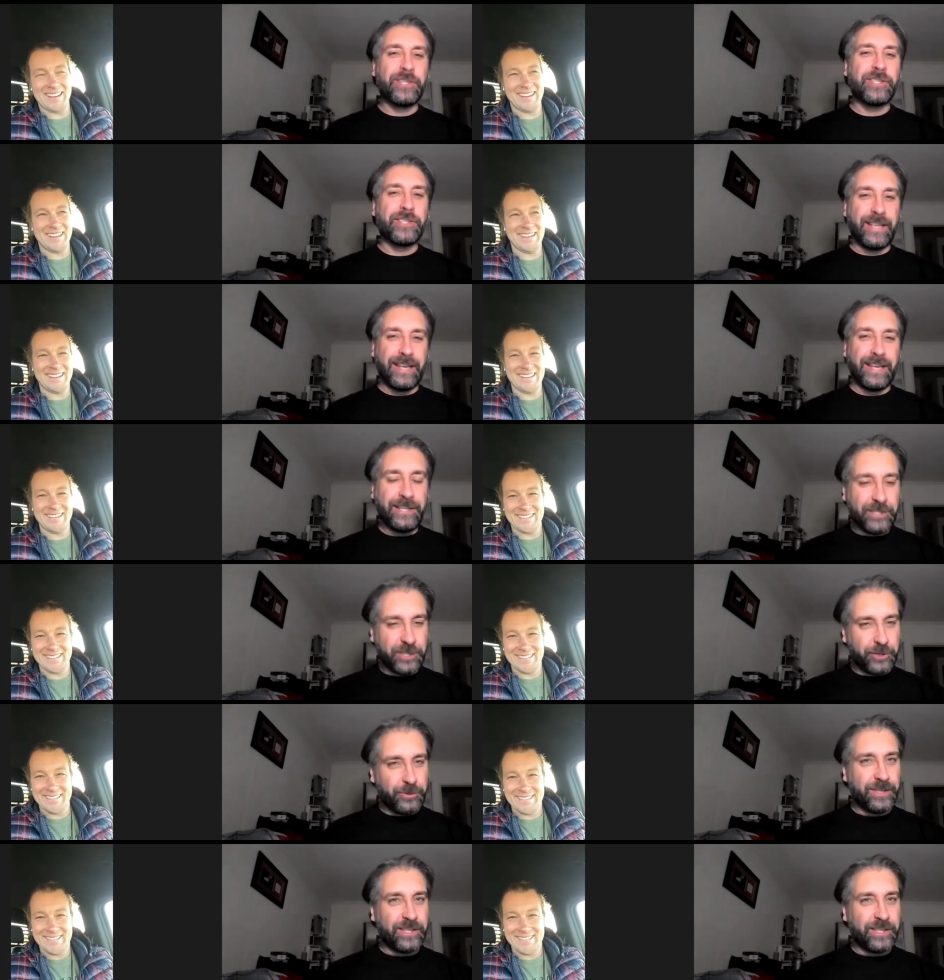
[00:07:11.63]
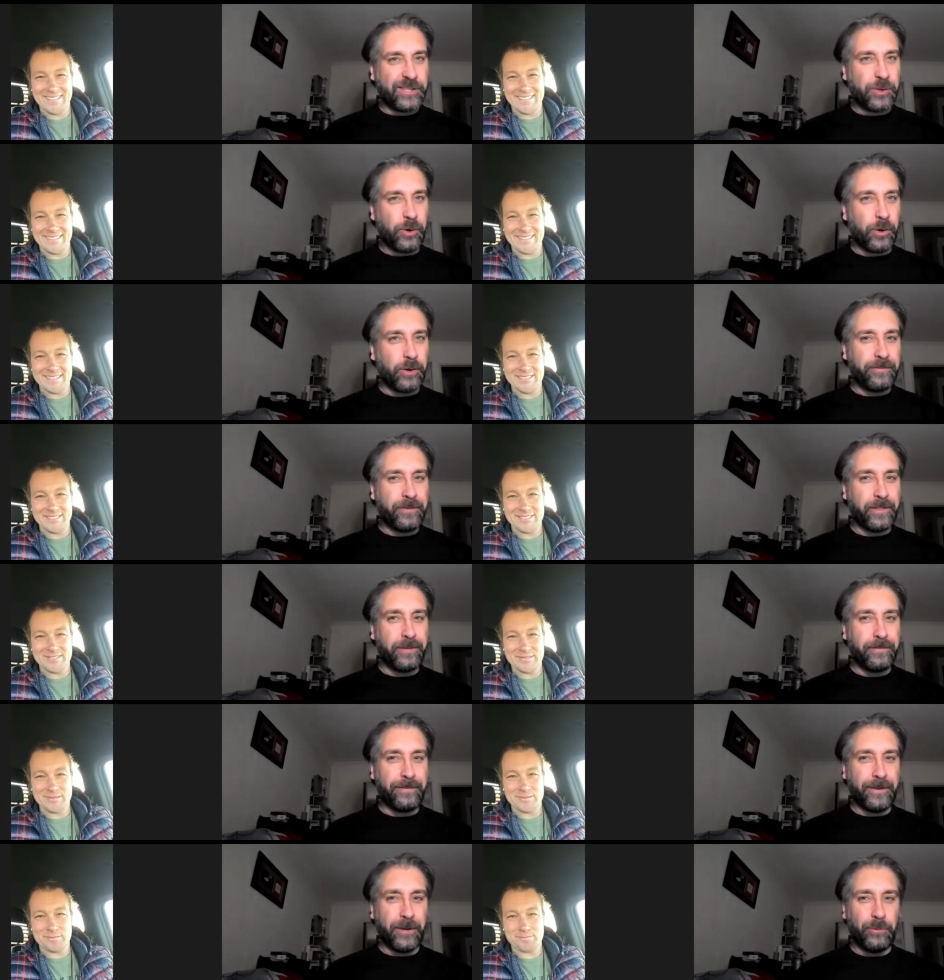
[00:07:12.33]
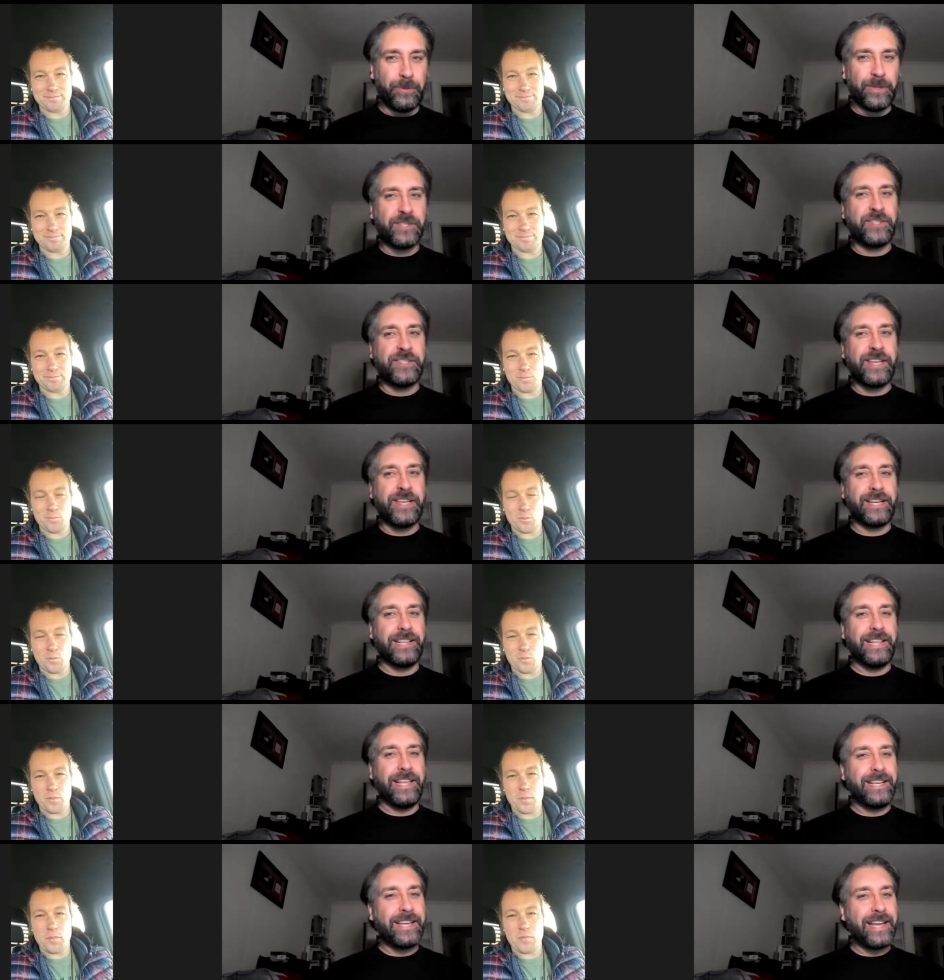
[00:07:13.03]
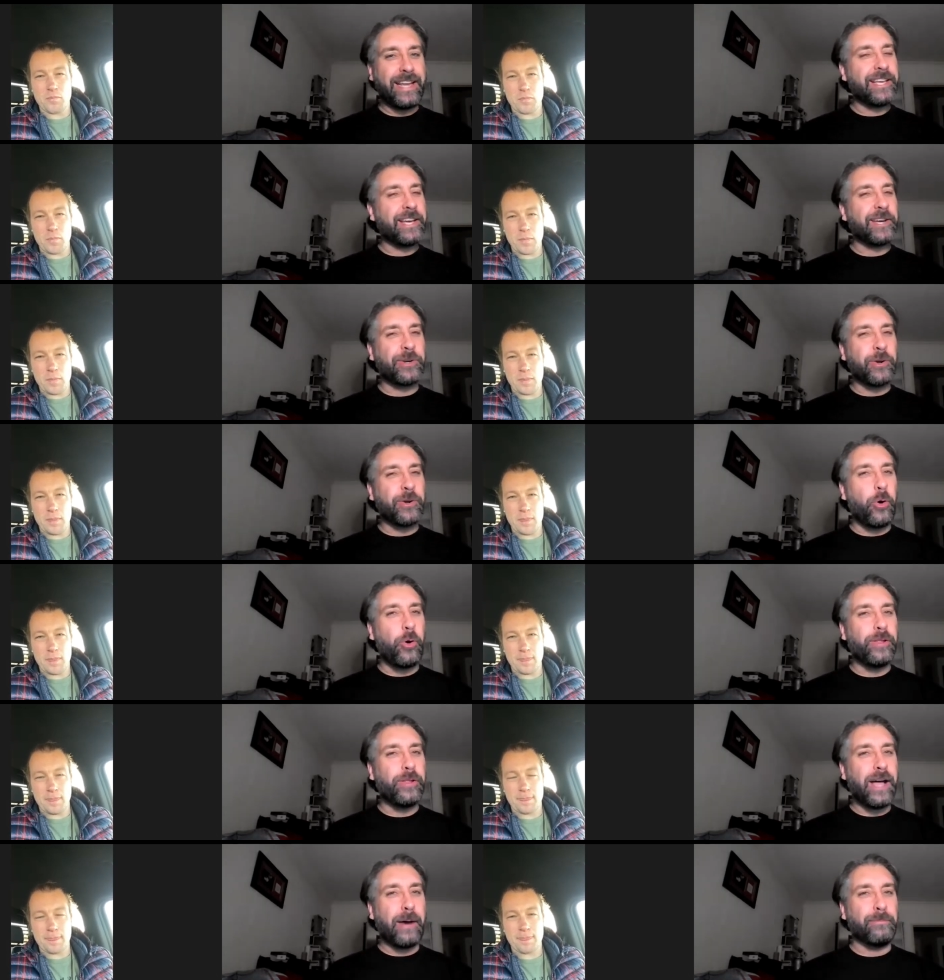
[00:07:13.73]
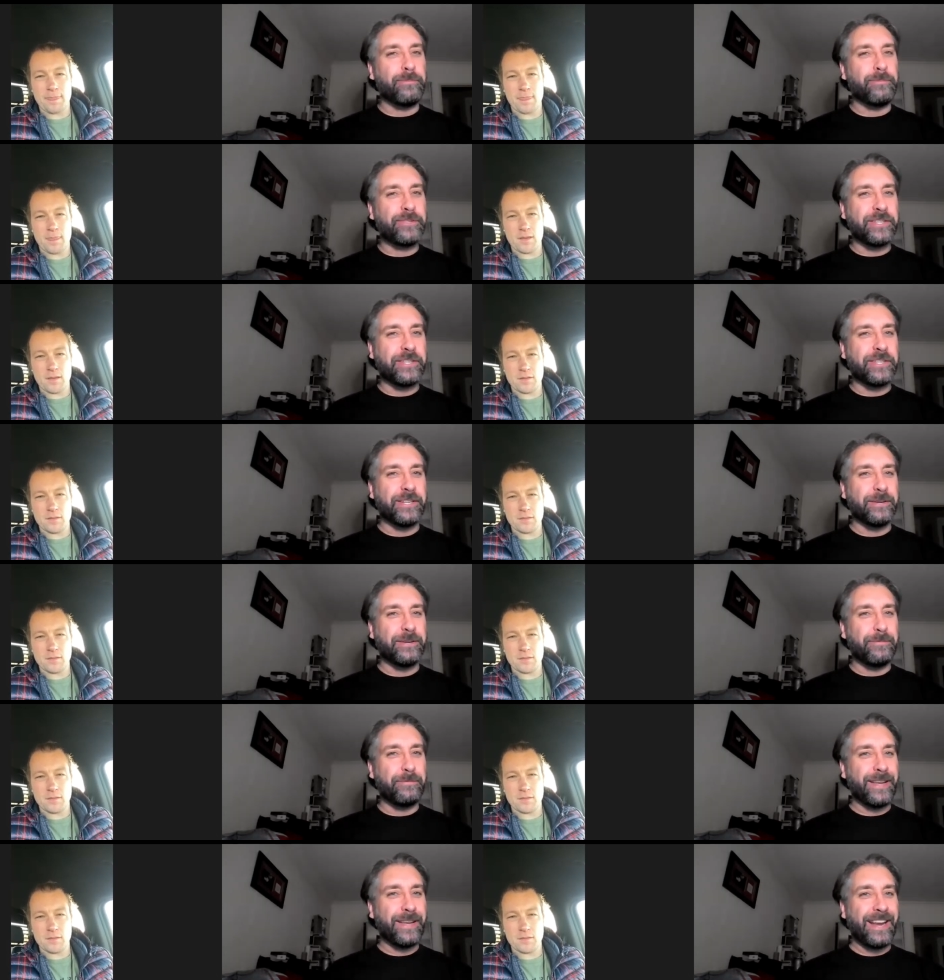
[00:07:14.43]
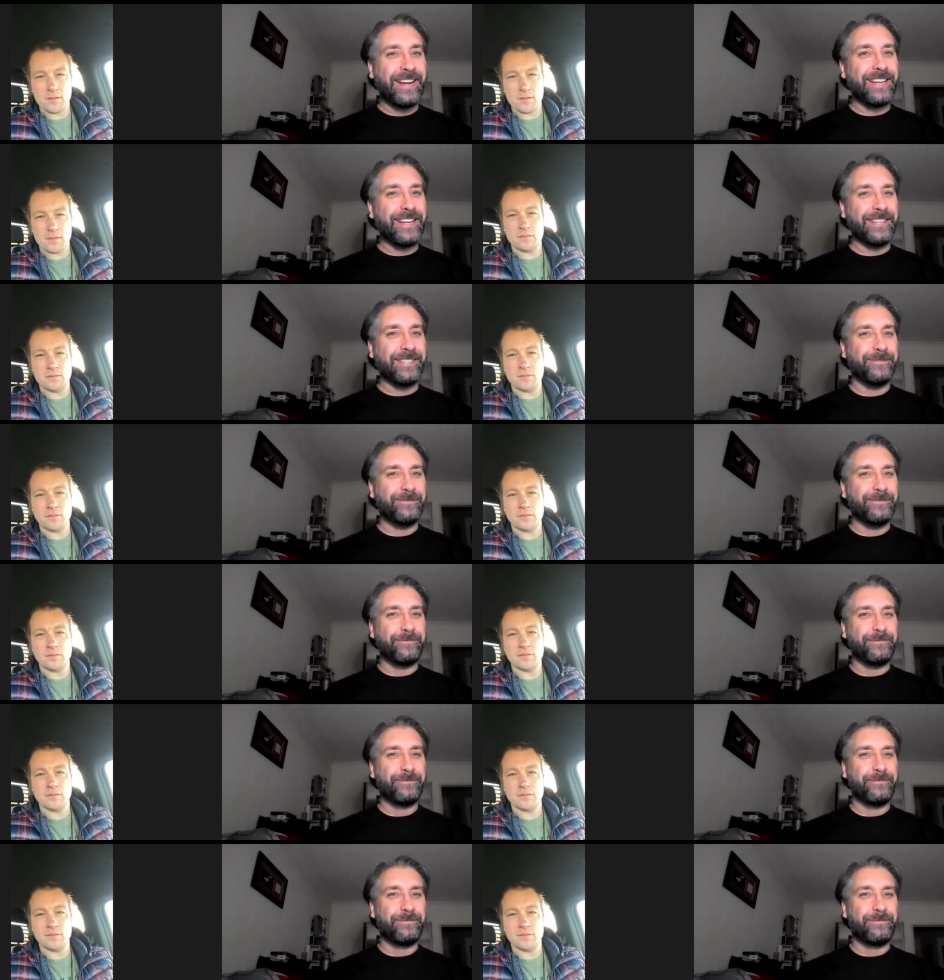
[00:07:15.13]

Speaker 1: firstly, doing the song for the film, and secondly, getting a call up to be in it.